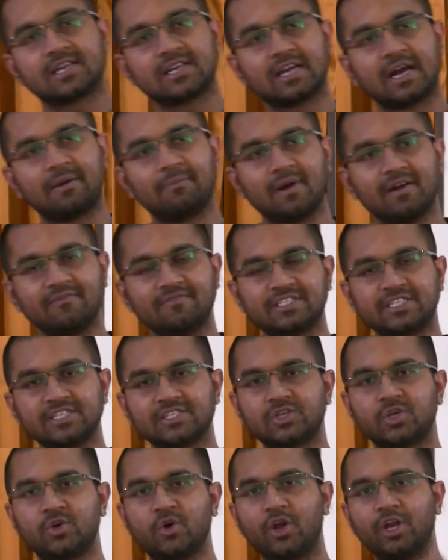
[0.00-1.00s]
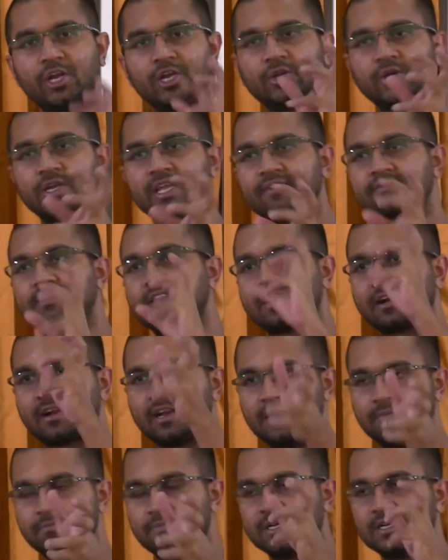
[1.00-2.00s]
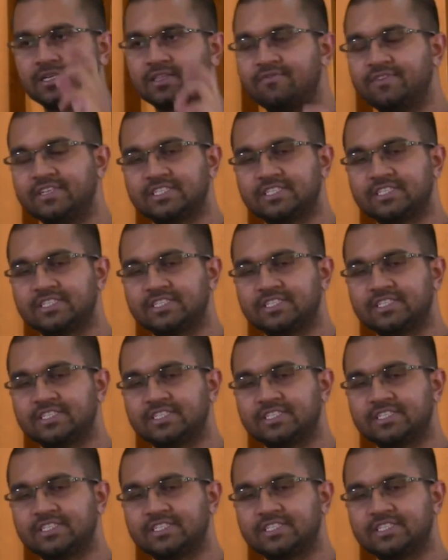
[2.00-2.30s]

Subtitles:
karma which is going to give the rebirth,